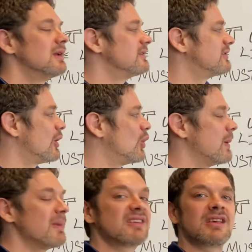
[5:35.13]
So it
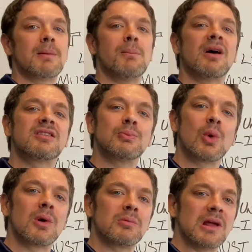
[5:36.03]
makes it a much
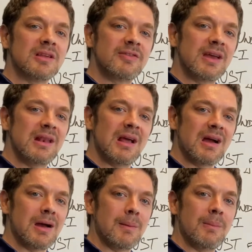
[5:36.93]
more relevant
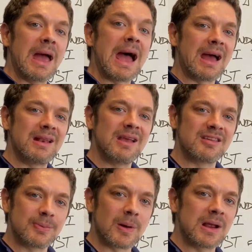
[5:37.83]
ad
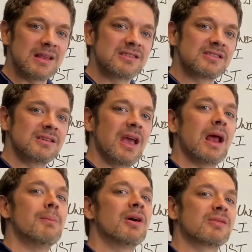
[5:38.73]
experience and
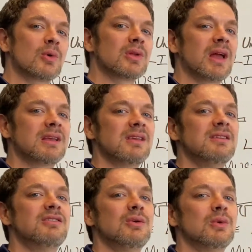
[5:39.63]
a much more likely
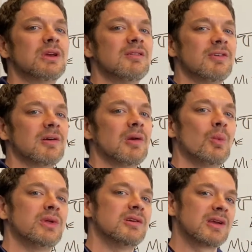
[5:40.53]
to convert
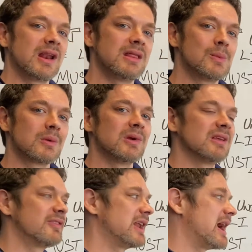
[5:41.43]
when they're getting a more
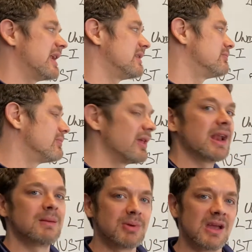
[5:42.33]
relevant ad
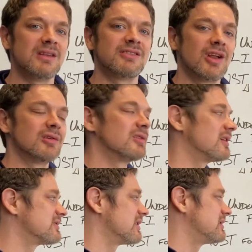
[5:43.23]
landing page and everything
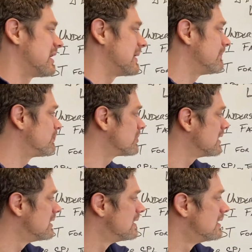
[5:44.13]
like
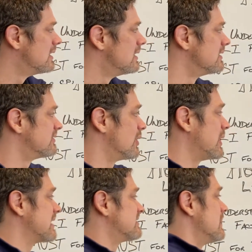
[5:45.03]
that. So
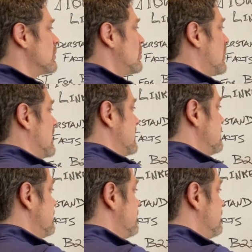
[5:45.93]
that's number one.